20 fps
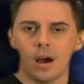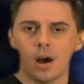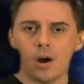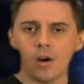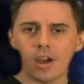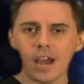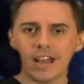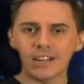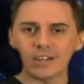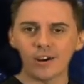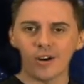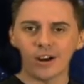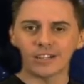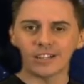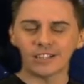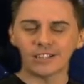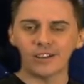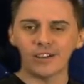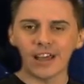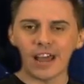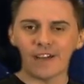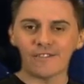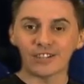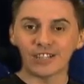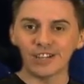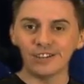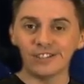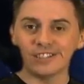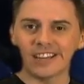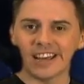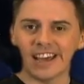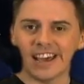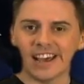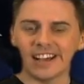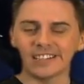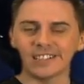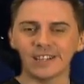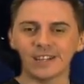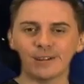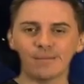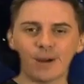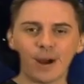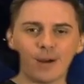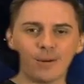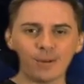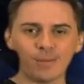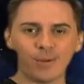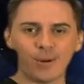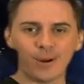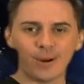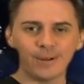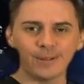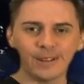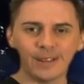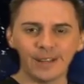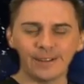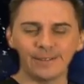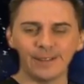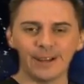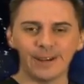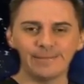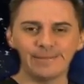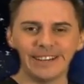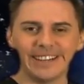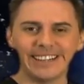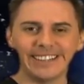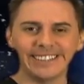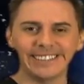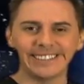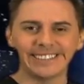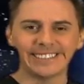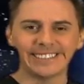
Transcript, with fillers: Okay, Taurus, that's all I have for Tuesday. I'll see you tomorrow with more Live, Love, Be.